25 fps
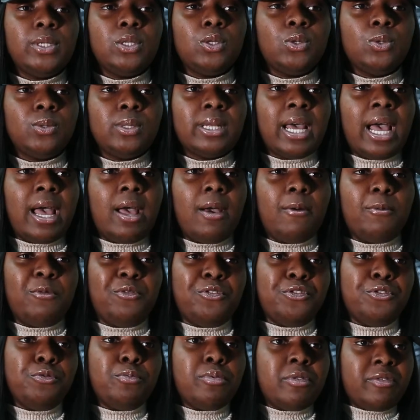do that
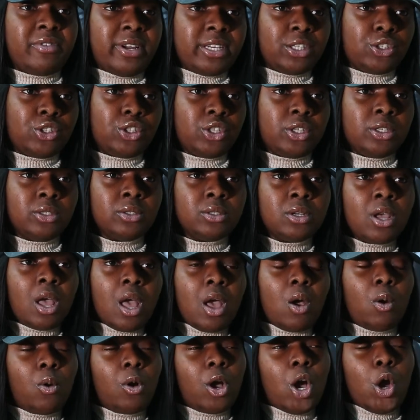through prevention,
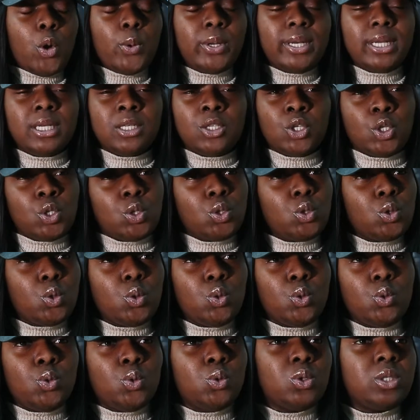going into
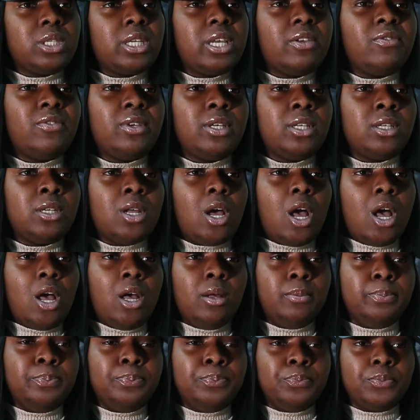schools, giving
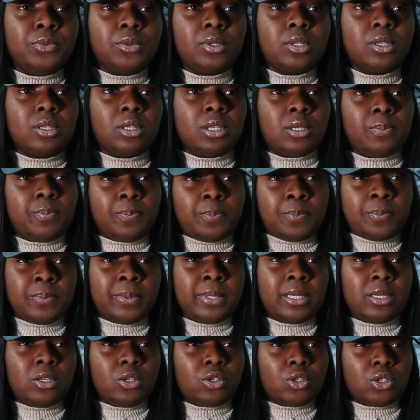
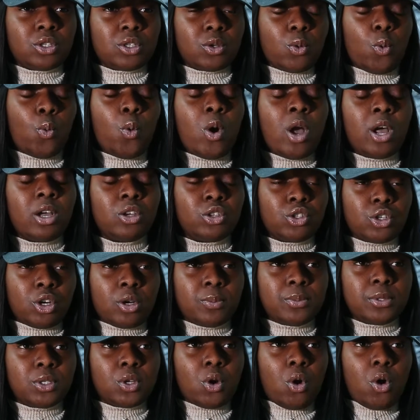speech
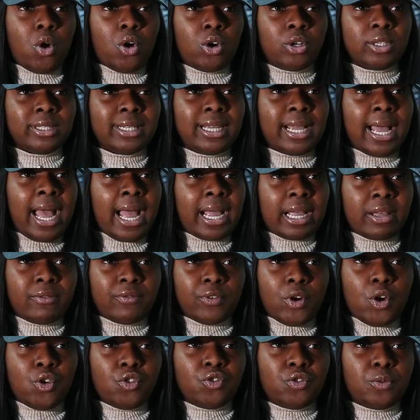workshops on gang
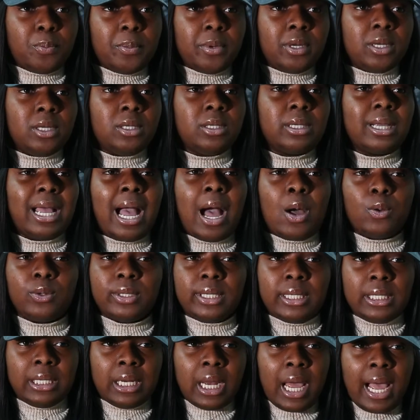involvement,
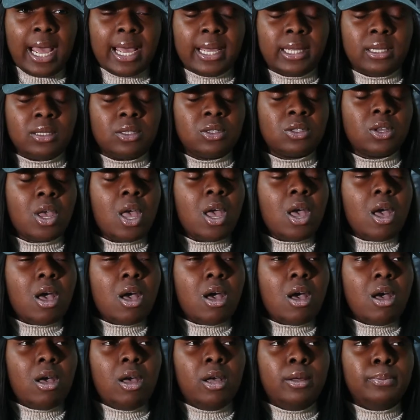county lines,
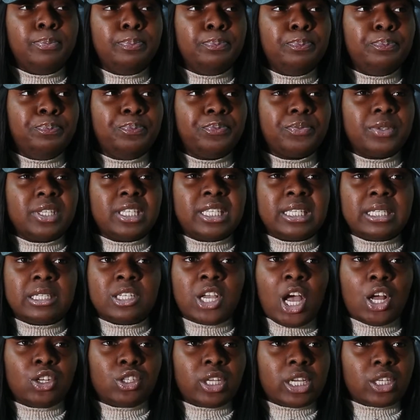
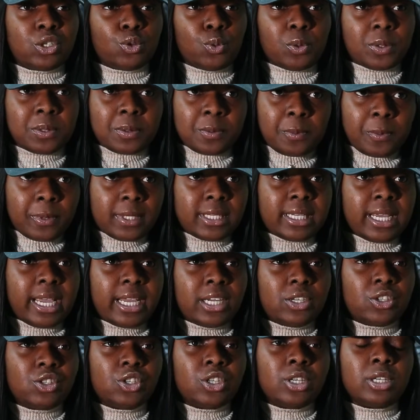child sexual
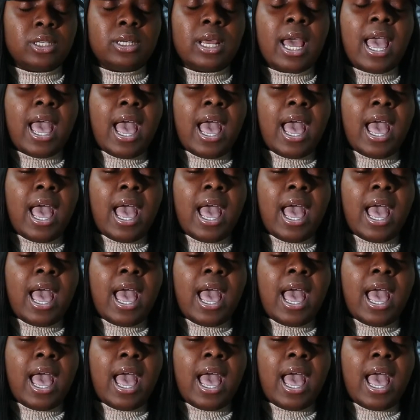exploitation,